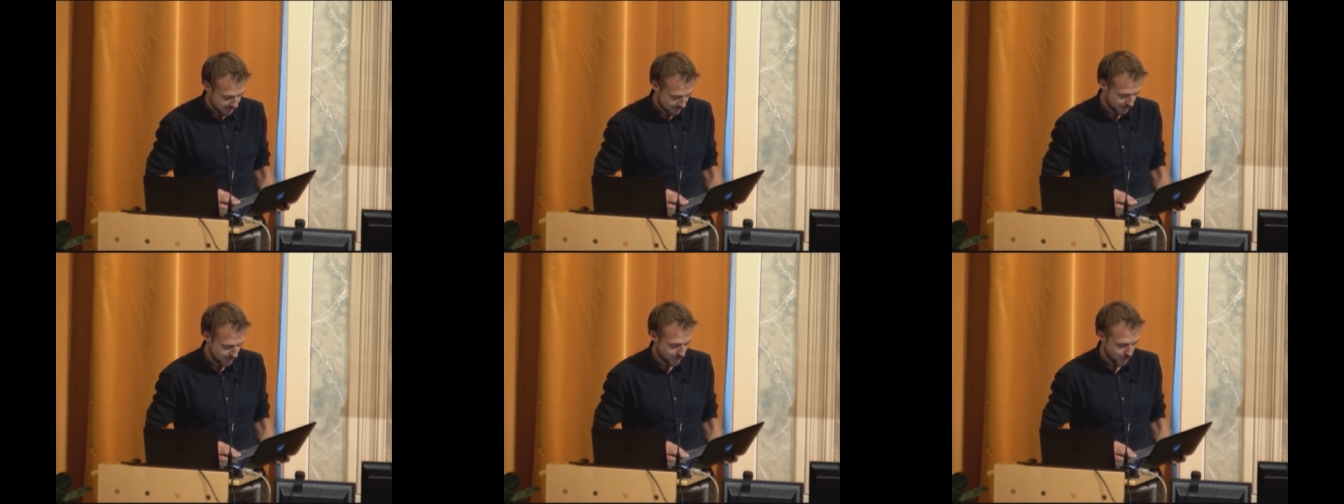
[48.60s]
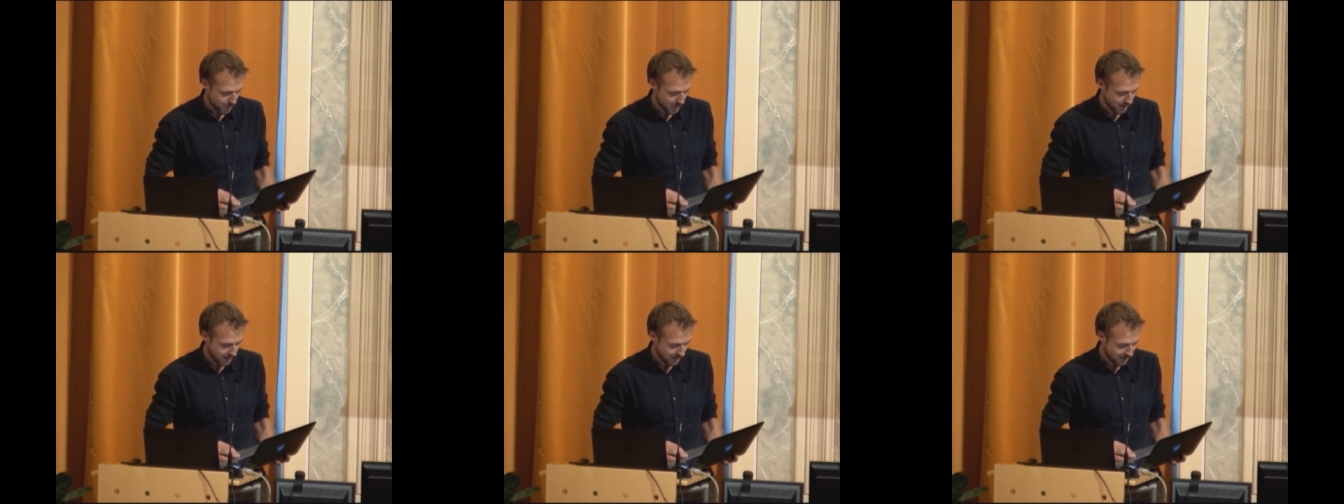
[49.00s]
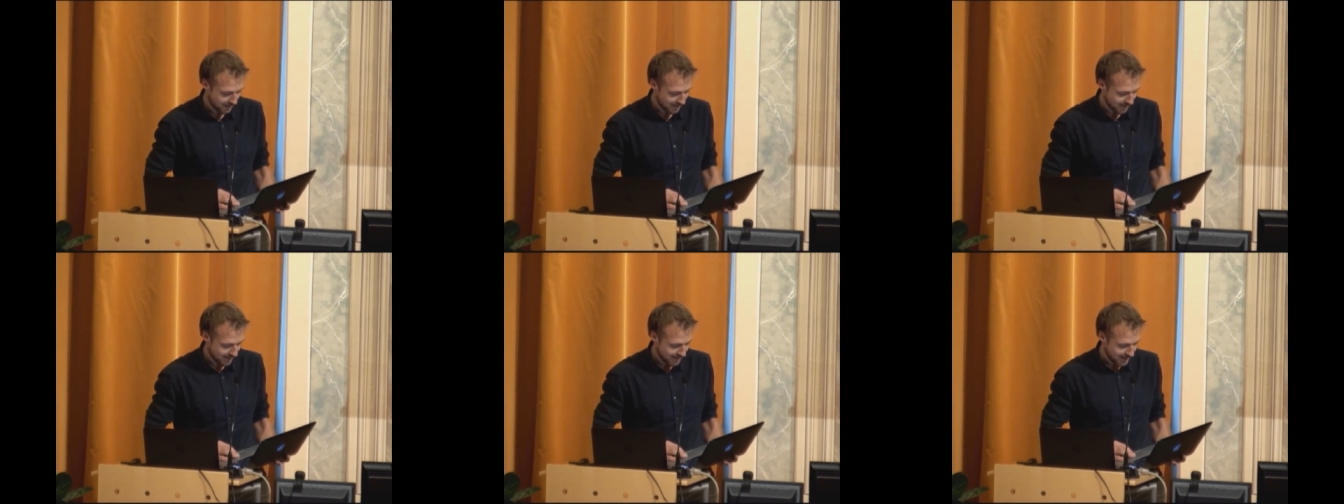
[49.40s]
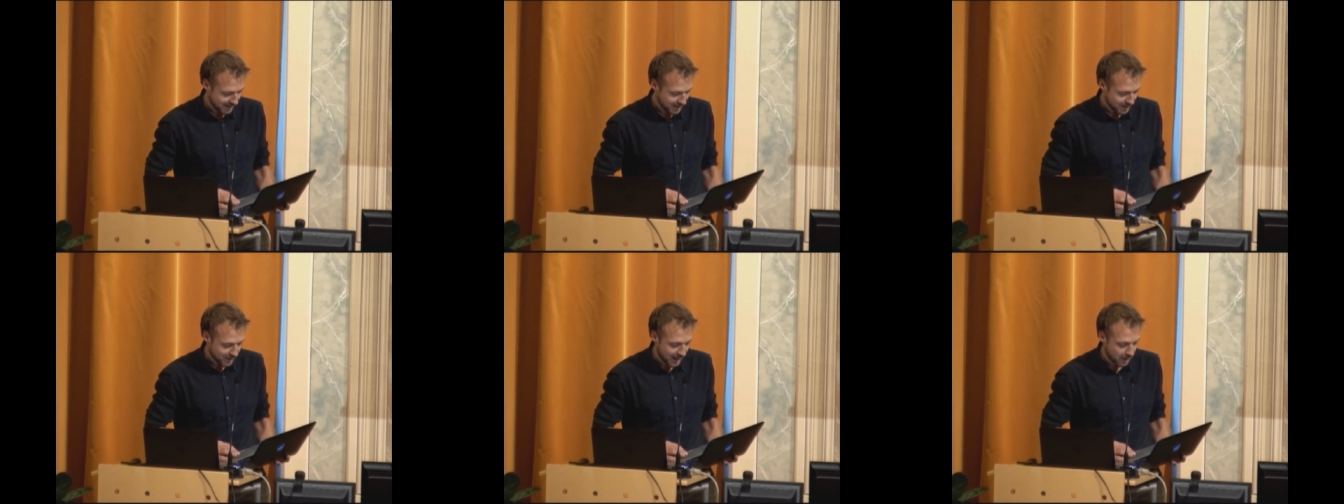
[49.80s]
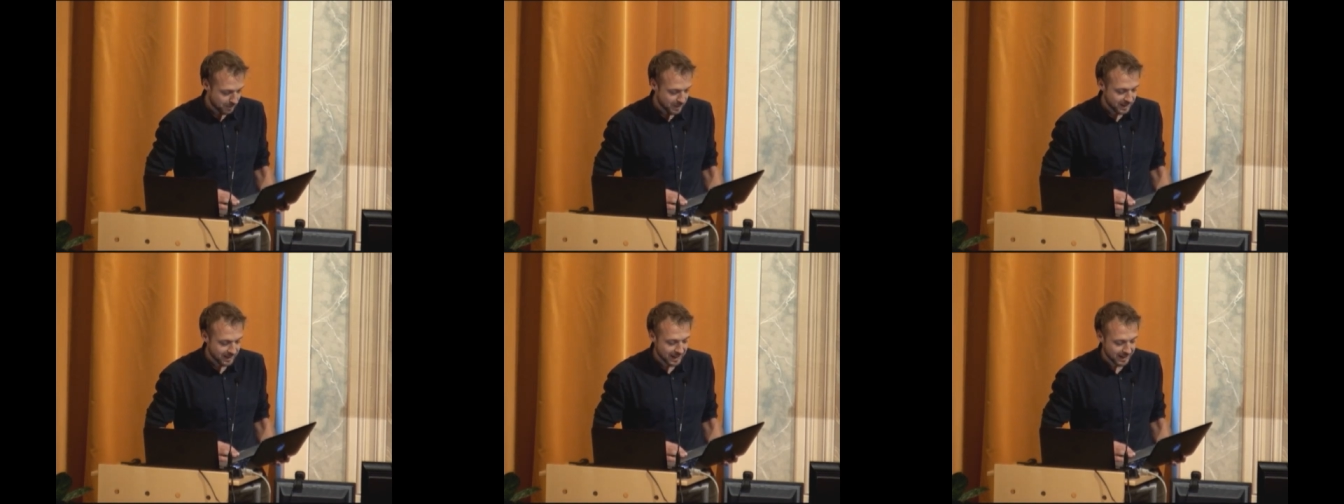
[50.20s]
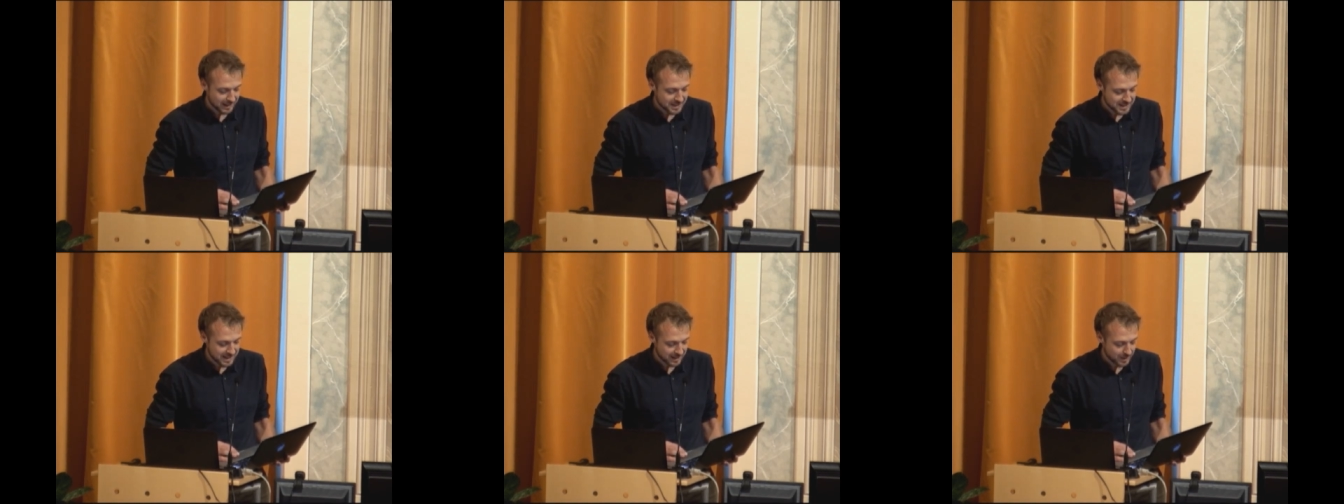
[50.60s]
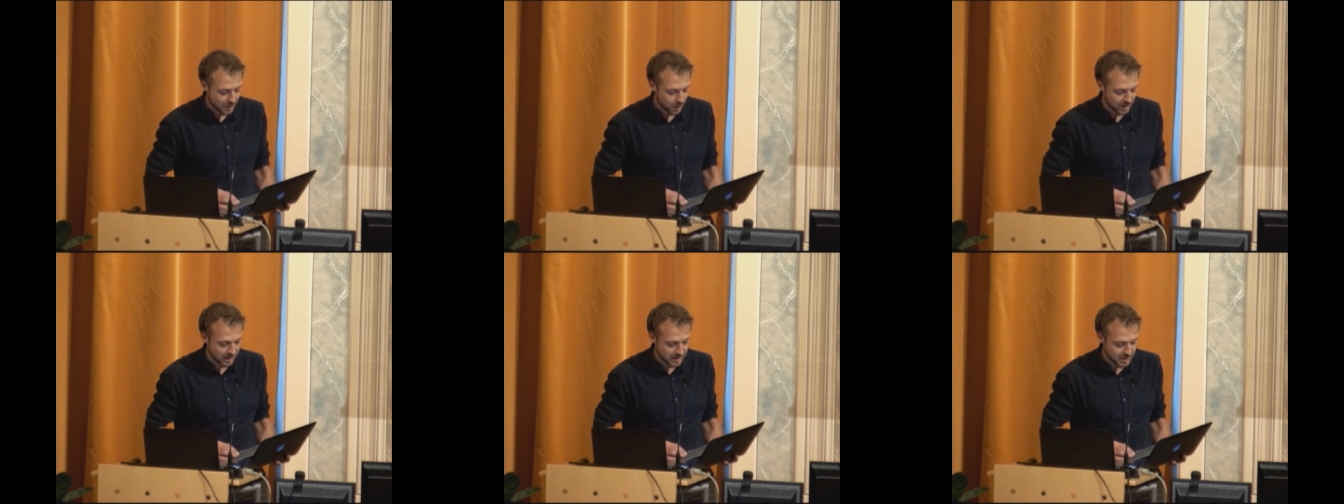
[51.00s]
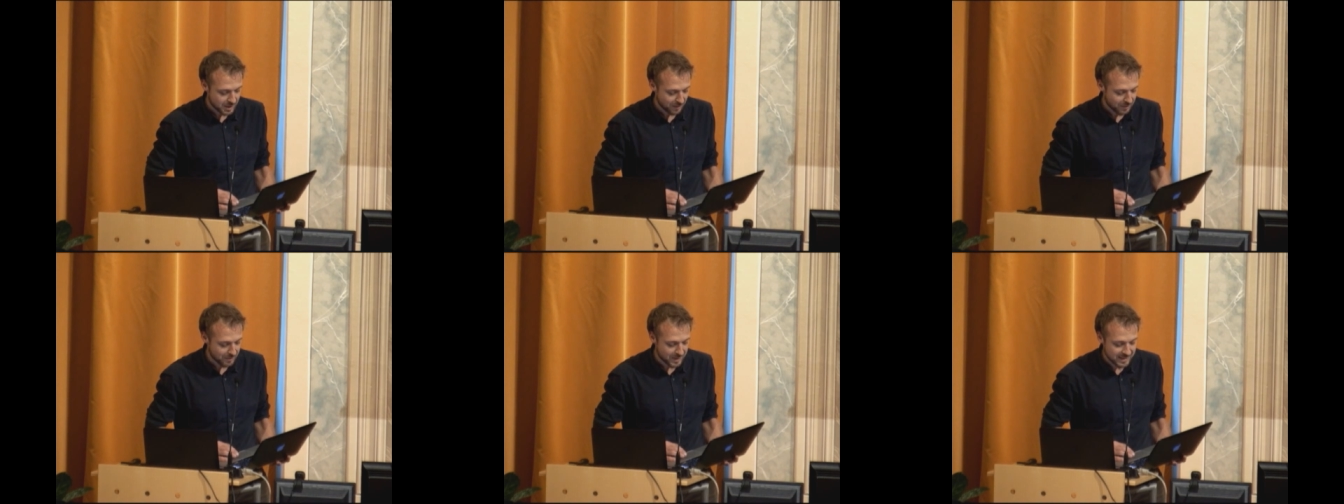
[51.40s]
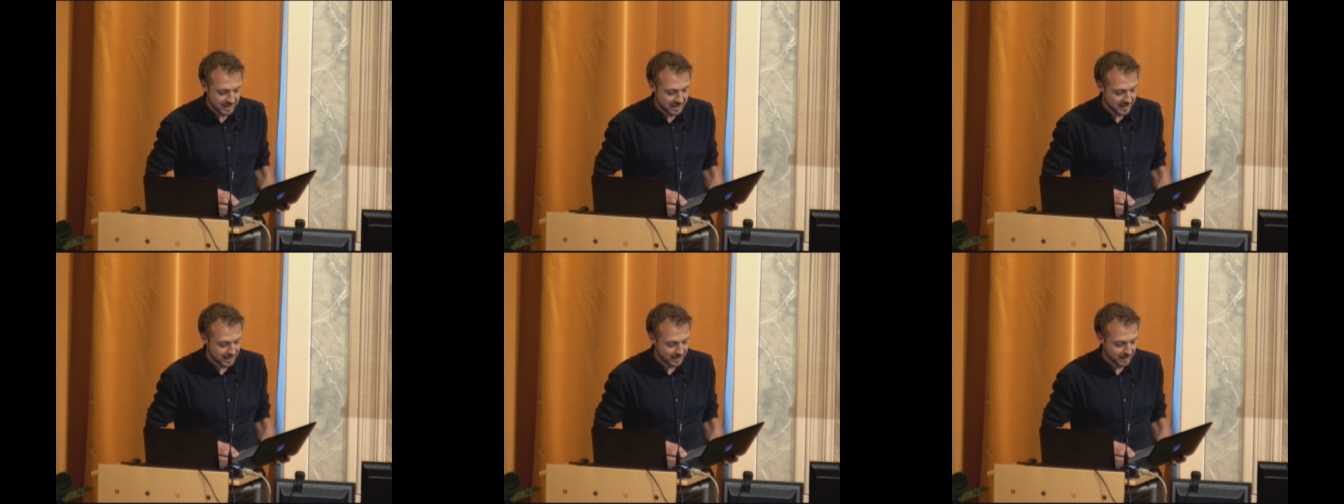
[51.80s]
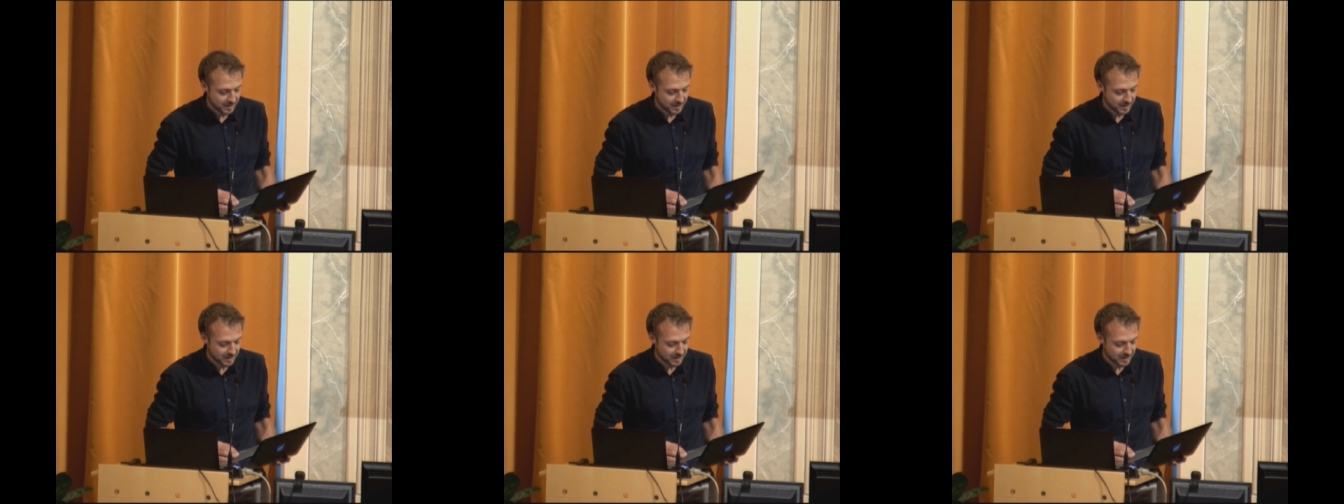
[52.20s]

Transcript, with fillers: no, here, Albert Einstein College of Medicine,